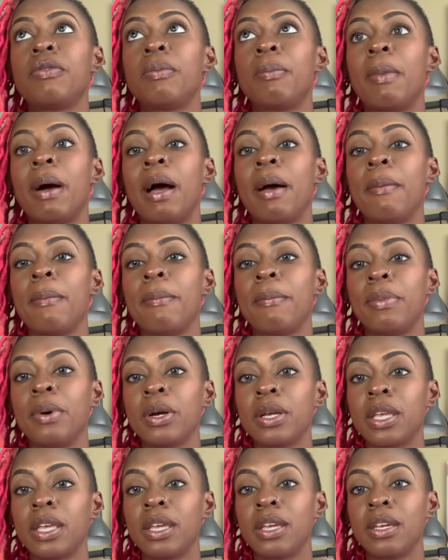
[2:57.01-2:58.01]
my
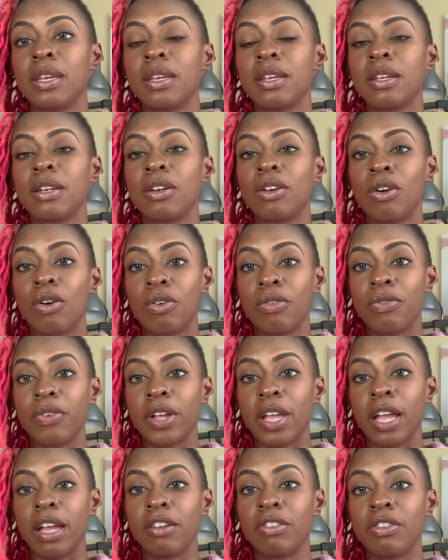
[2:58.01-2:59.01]
booking
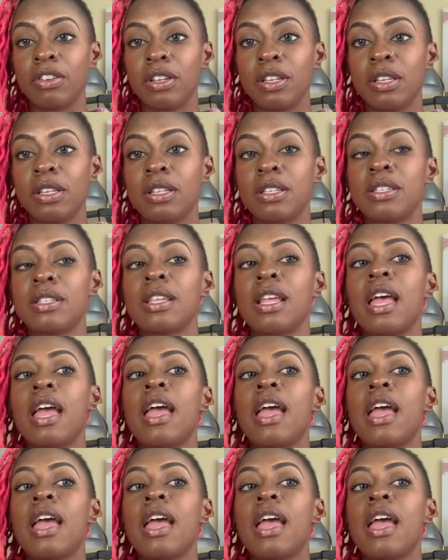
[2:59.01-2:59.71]
notifications,